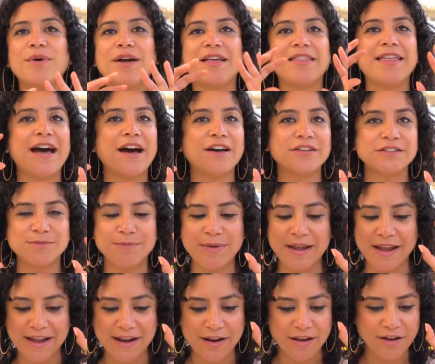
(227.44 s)
with
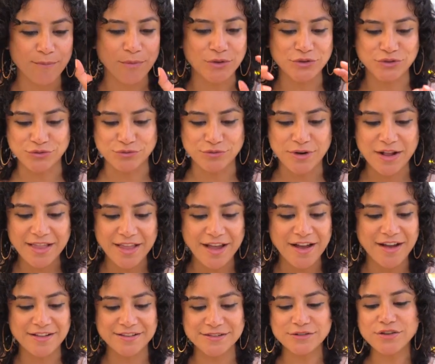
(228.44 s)
house-made mozzarella
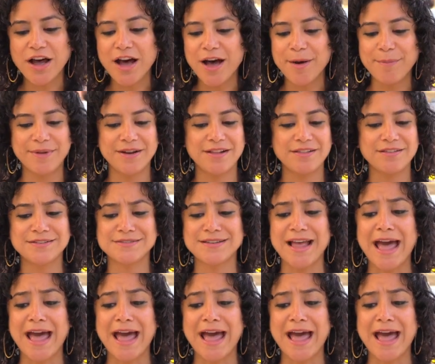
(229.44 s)
on top, and it looks